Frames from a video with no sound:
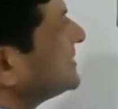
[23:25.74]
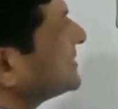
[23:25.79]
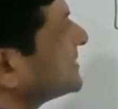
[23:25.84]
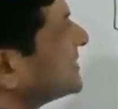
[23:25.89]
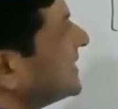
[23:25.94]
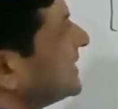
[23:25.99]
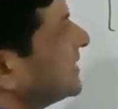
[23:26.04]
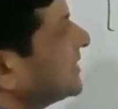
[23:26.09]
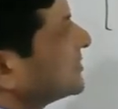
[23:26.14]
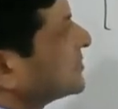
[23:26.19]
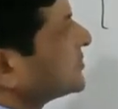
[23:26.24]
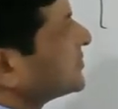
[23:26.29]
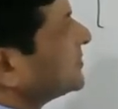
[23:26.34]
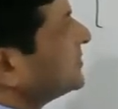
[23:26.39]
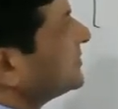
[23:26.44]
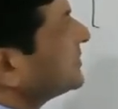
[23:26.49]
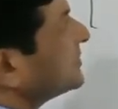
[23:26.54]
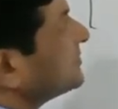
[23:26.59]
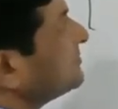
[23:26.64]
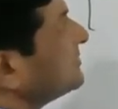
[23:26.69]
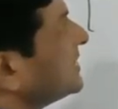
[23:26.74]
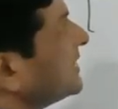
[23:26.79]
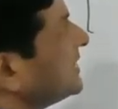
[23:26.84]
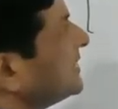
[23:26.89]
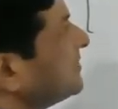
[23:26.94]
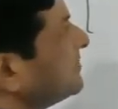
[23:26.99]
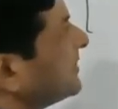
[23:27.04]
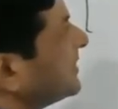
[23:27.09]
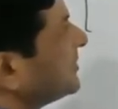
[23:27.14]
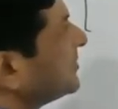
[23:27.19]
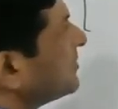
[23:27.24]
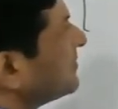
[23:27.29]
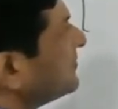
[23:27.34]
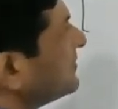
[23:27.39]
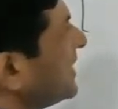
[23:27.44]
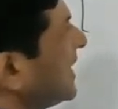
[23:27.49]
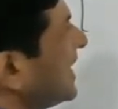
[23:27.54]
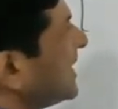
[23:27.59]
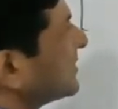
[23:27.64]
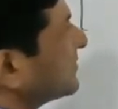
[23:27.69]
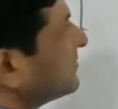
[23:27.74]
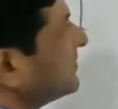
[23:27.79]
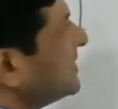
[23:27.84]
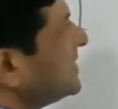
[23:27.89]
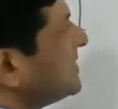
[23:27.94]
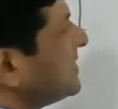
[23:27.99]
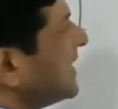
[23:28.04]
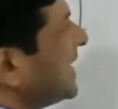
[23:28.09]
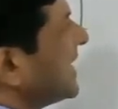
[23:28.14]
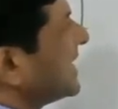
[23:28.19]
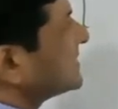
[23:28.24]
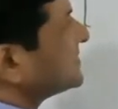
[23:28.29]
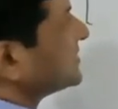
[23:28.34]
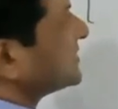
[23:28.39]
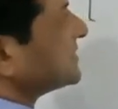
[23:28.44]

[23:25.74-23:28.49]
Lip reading: side also keep the element of R1 as it